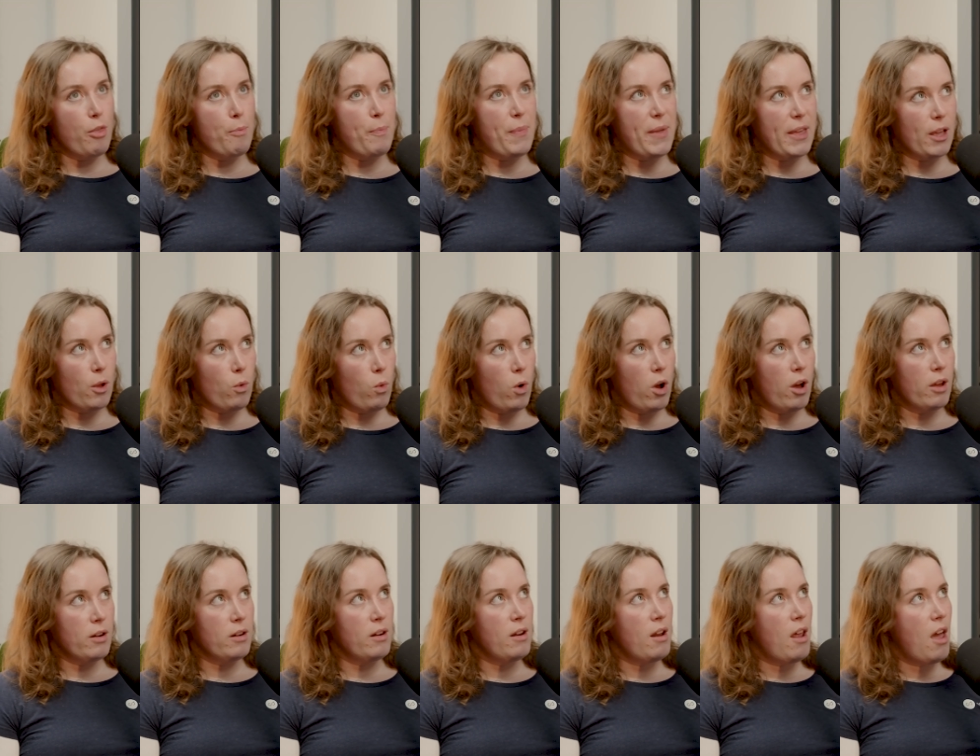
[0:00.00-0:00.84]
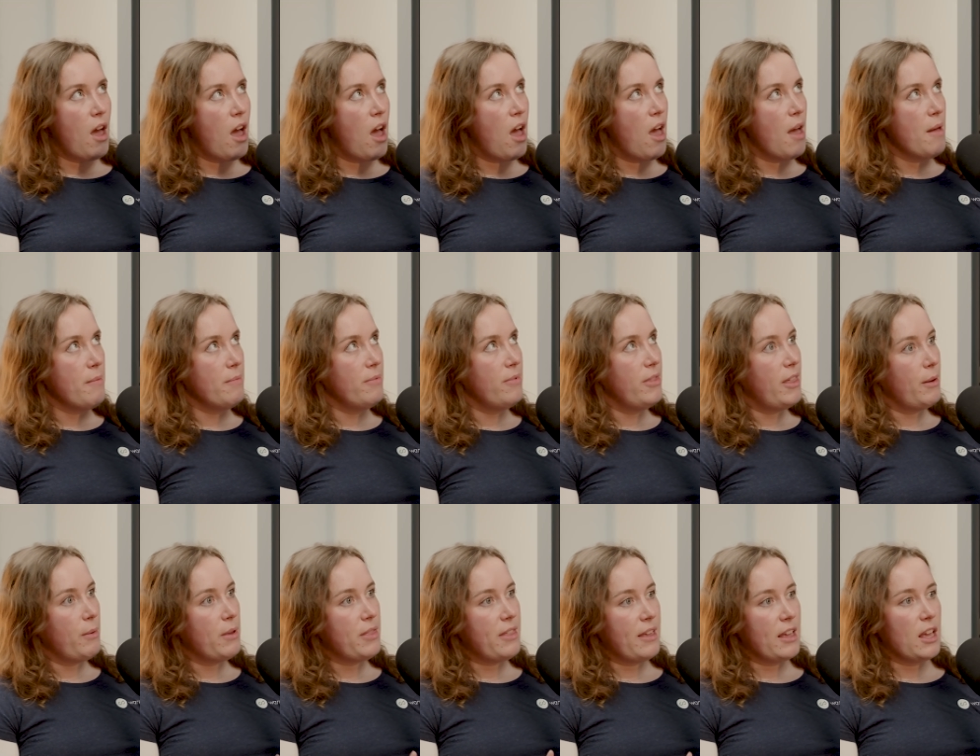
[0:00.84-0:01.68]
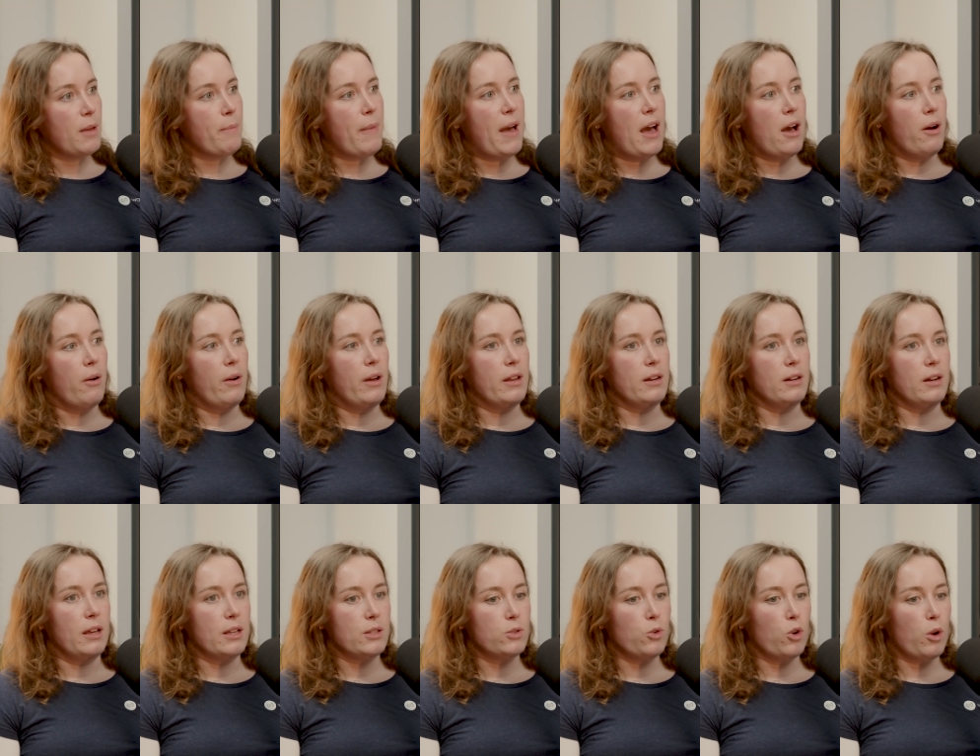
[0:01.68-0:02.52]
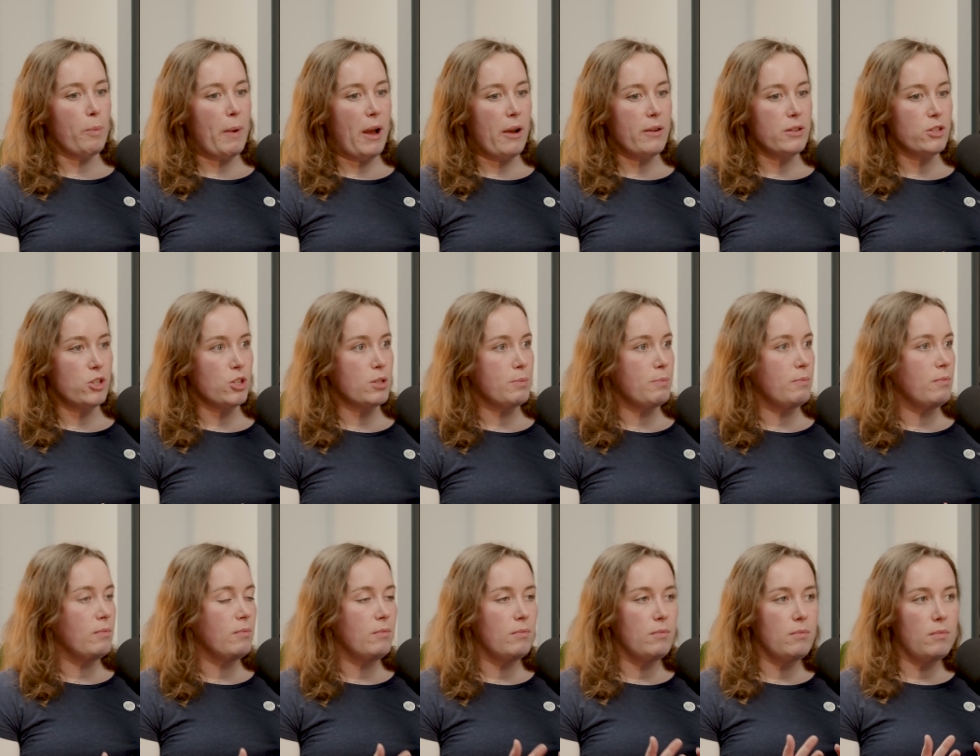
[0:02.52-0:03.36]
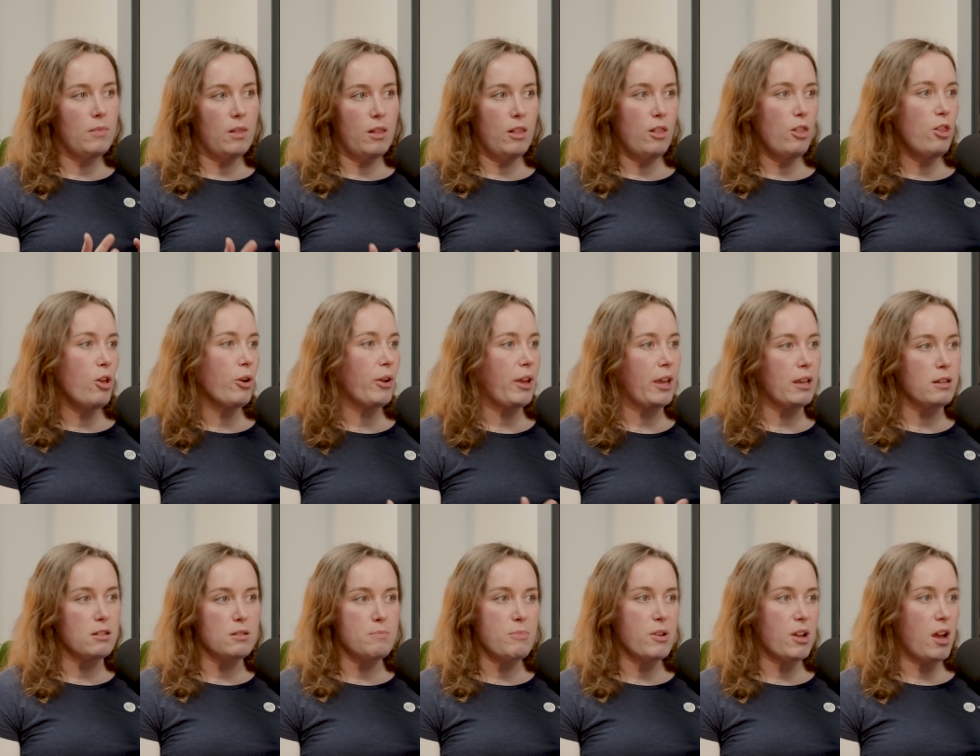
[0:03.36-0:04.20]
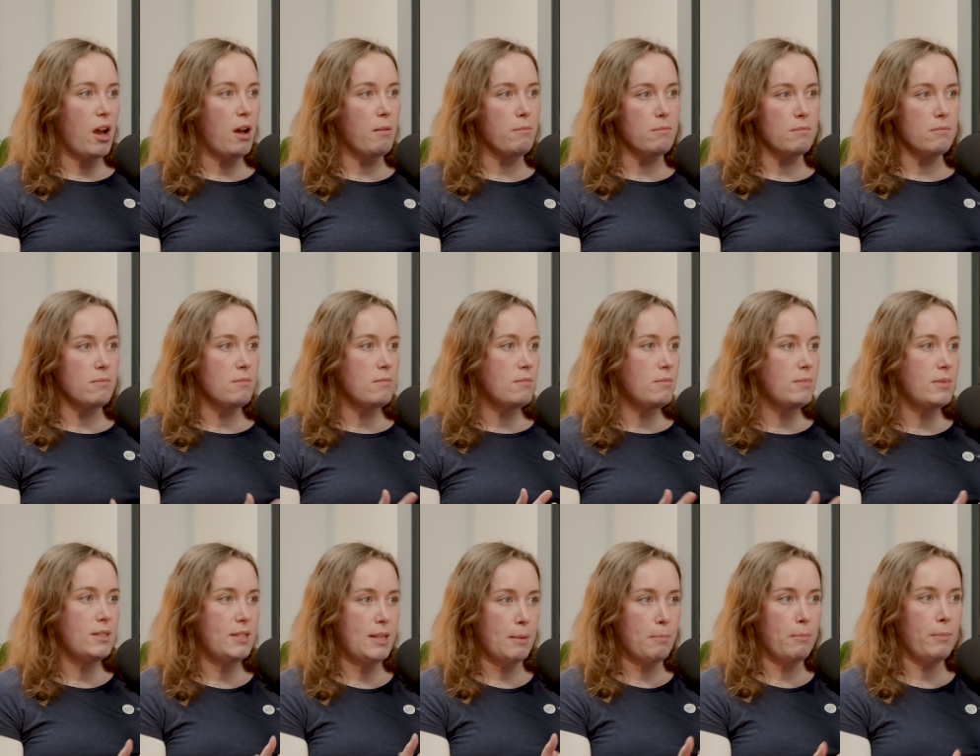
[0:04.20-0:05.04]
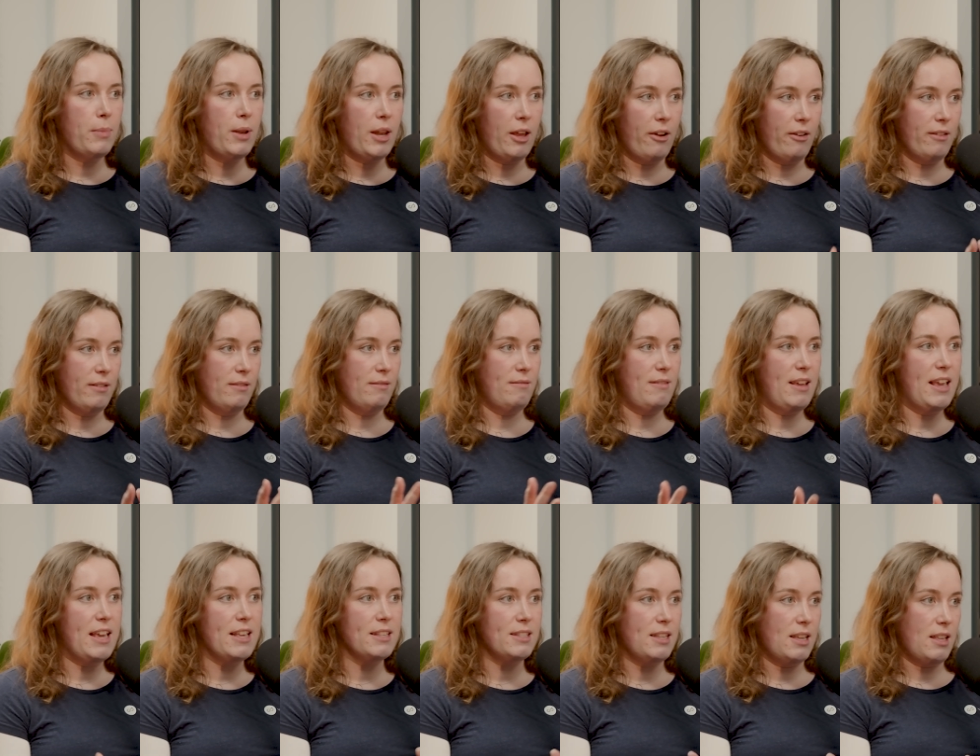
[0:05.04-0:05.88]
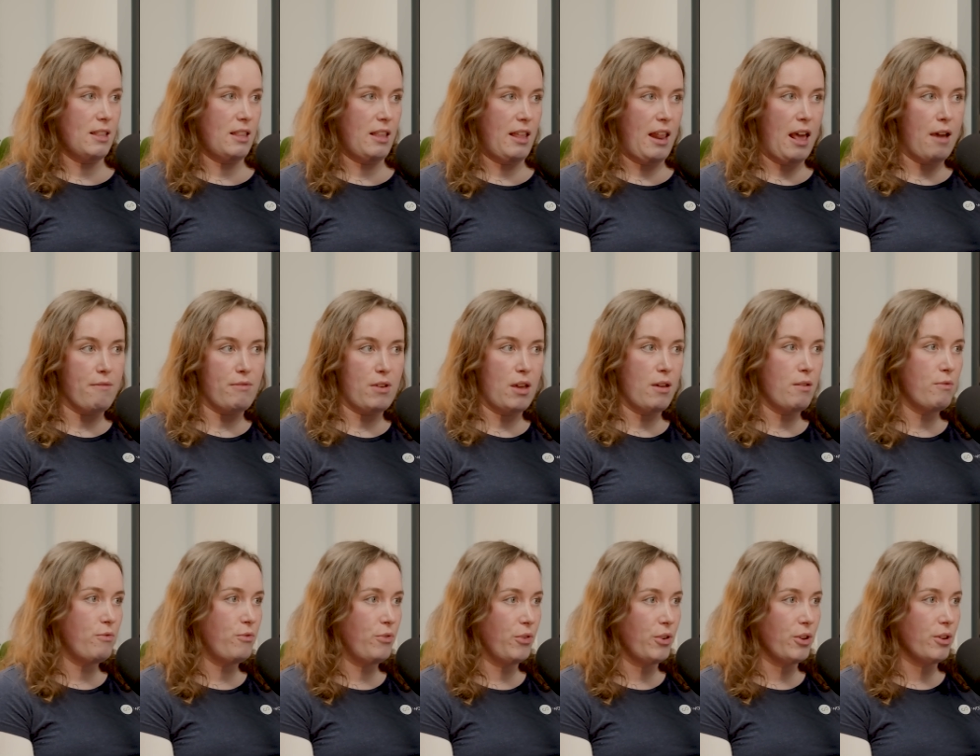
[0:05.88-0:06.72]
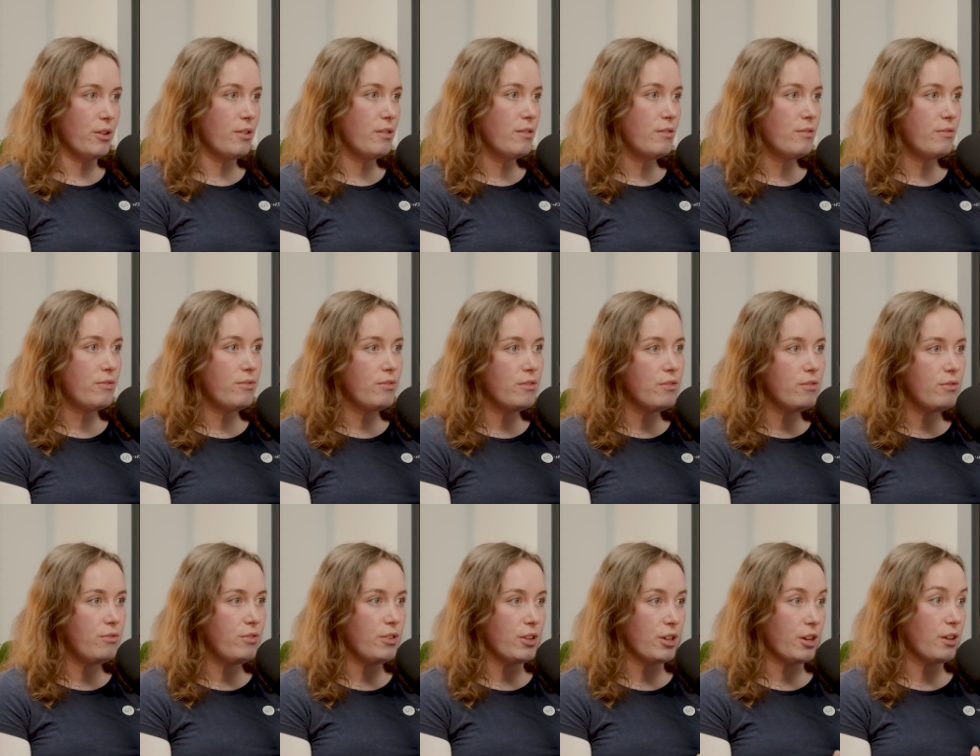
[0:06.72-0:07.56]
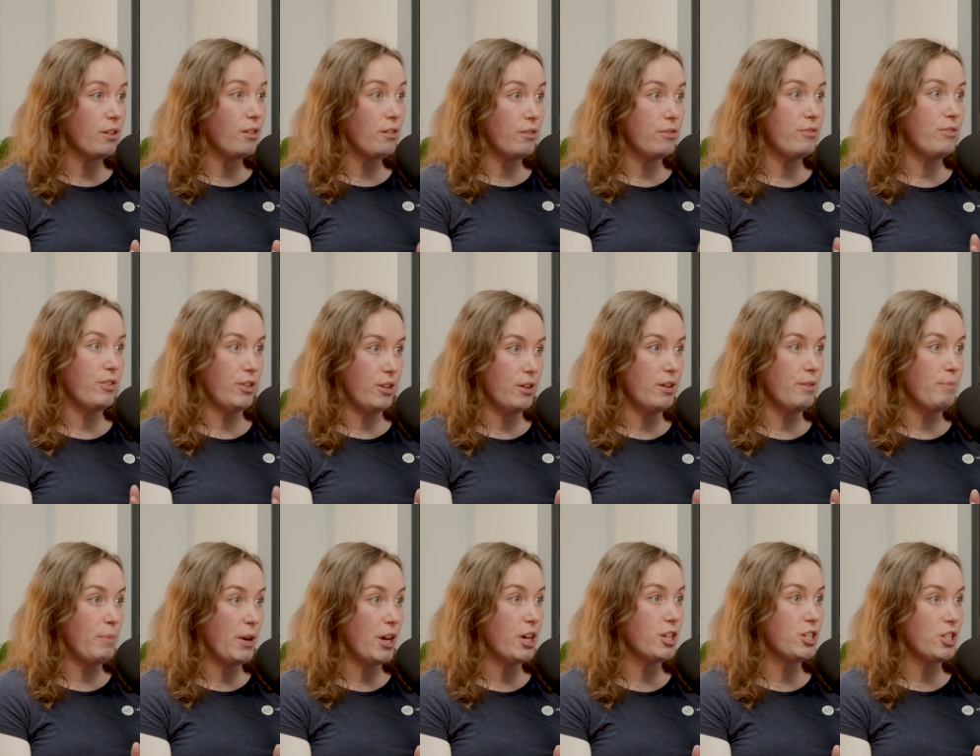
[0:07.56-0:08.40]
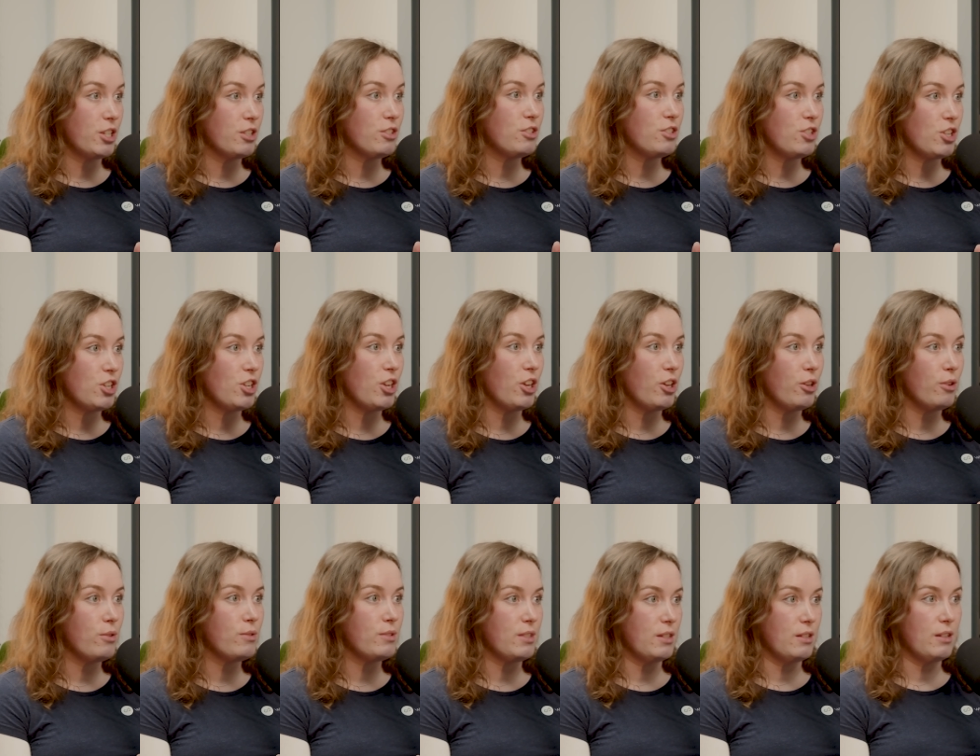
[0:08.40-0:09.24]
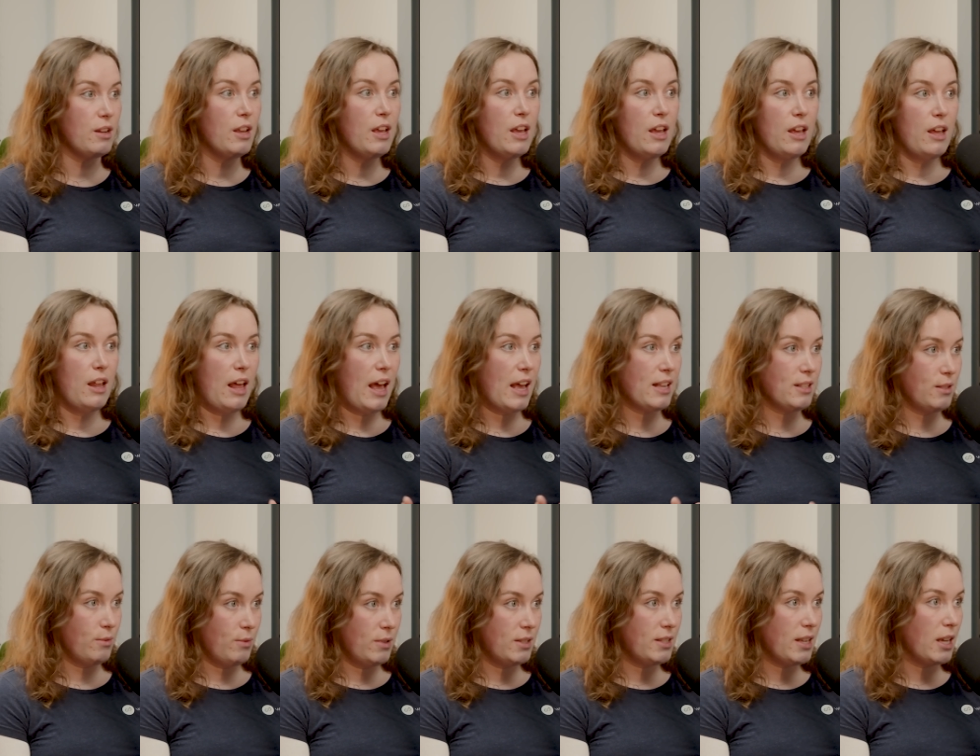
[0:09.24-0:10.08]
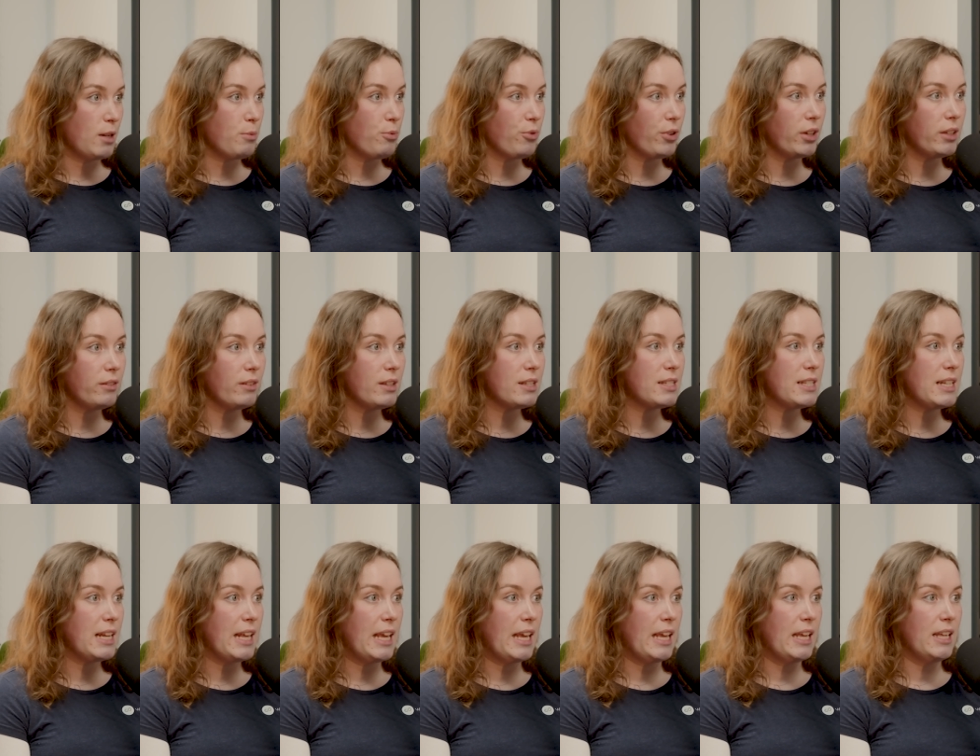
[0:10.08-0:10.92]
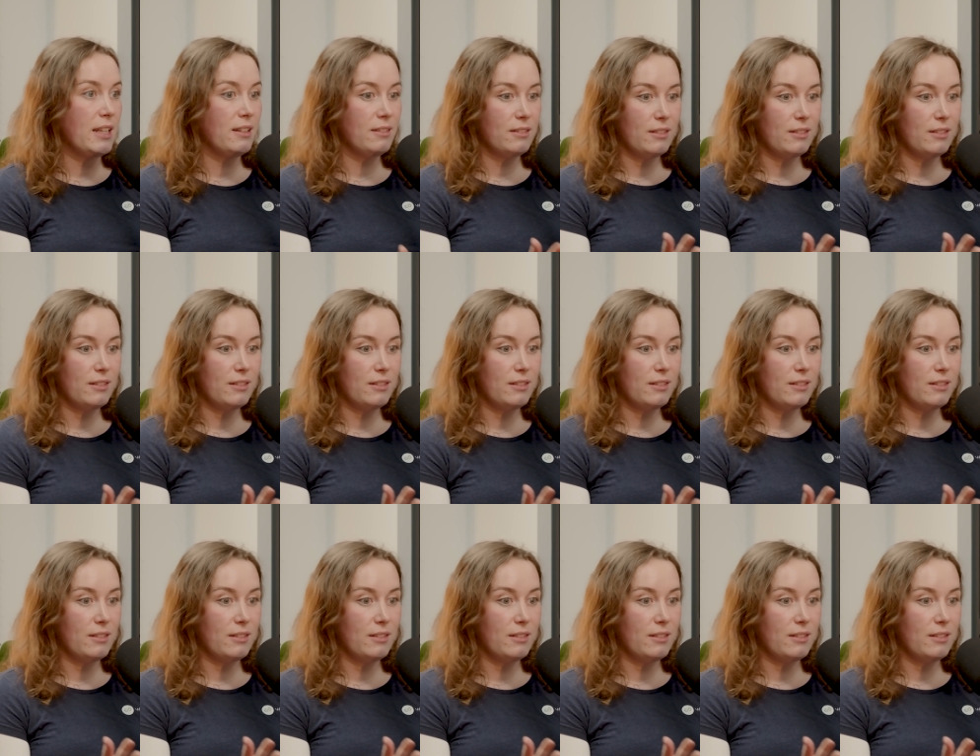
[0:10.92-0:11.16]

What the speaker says: big one that we think about and talk about is just looking to become simpler and easier than ever for merchants to use. And as we said previously,